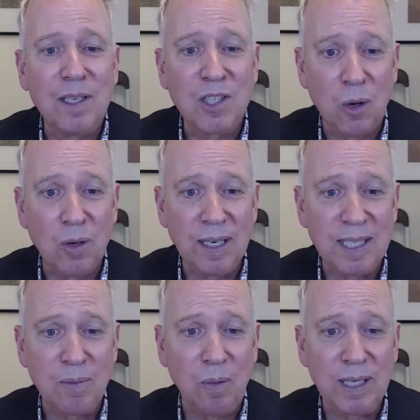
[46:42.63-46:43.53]
told
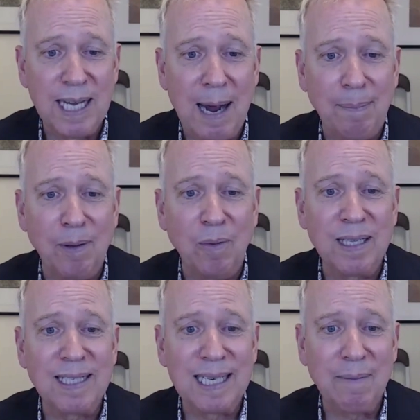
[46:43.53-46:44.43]
us what's happened with
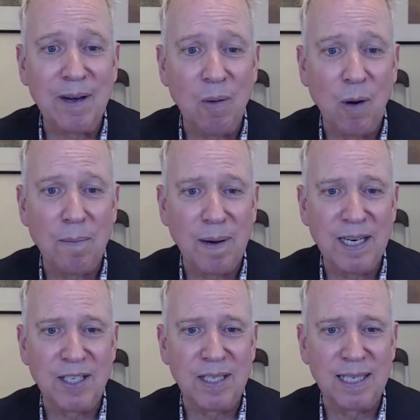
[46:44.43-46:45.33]
71
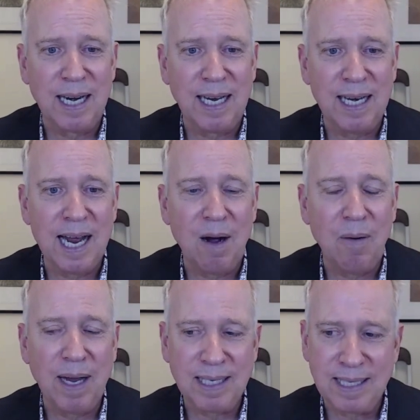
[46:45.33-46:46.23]
patients that he now
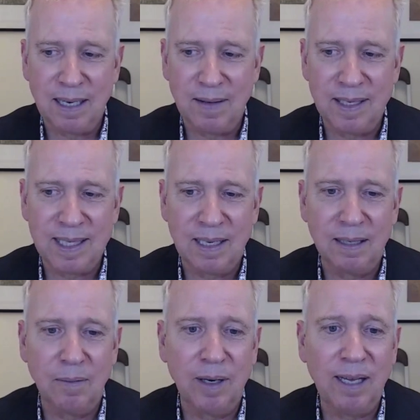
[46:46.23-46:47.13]
has done this on.
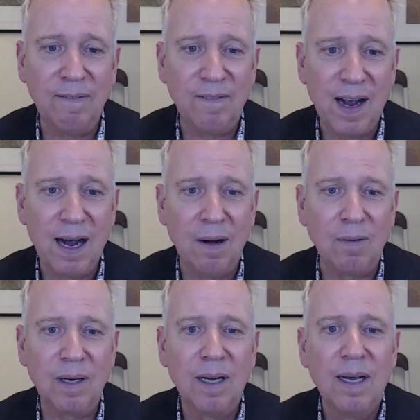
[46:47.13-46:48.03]
And what he
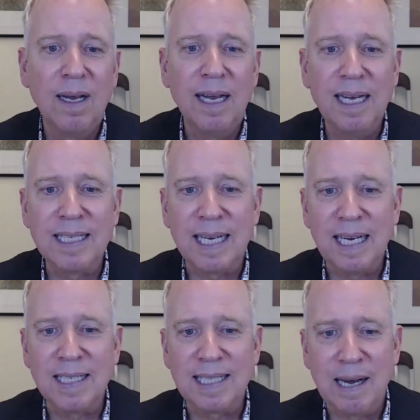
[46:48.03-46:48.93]
found is
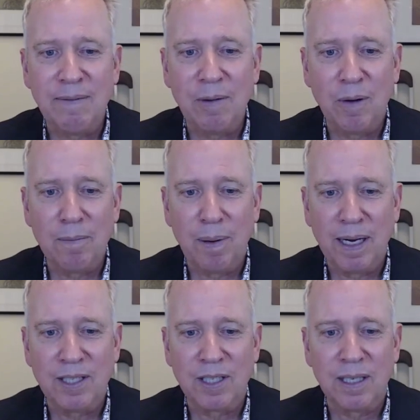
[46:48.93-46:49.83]
in 71
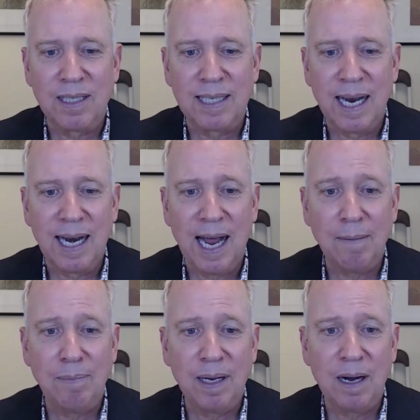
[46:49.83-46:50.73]
patients that
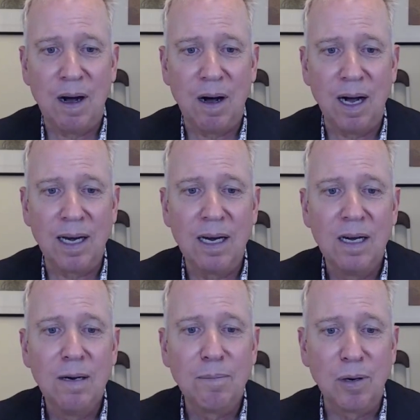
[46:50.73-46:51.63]
had been on
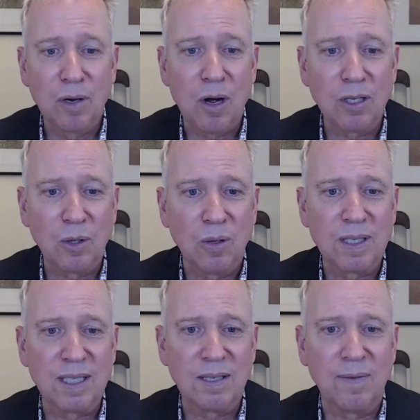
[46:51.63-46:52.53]
prolonged
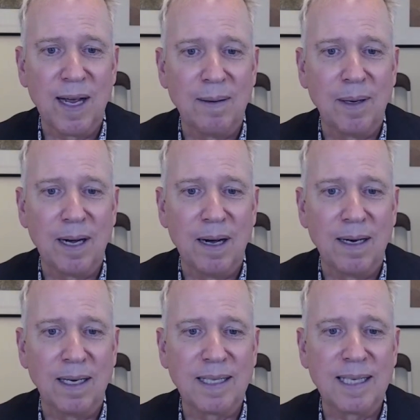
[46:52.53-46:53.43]
courses of
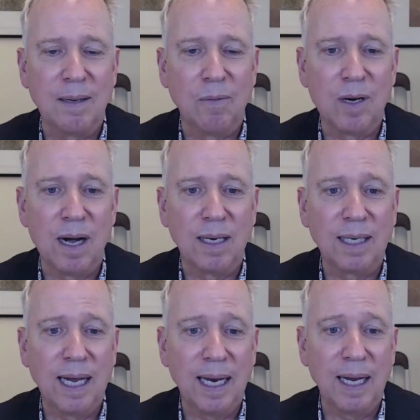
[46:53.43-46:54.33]
antibiotics and were not
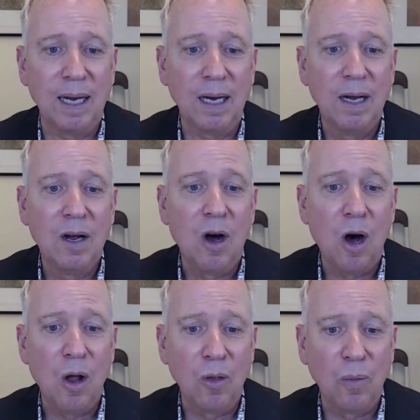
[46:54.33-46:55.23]
getting
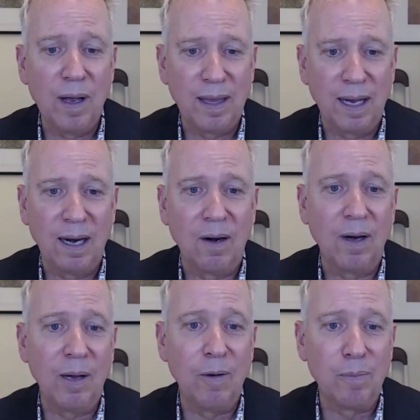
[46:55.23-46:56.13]
all the way there,
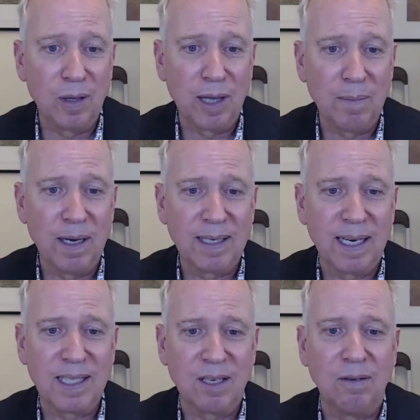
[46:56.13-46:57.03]
he would put them on
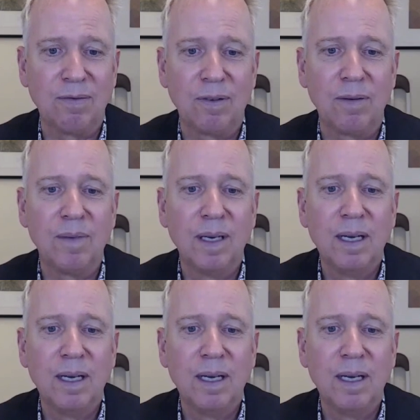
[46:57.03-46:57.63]
disulfiram.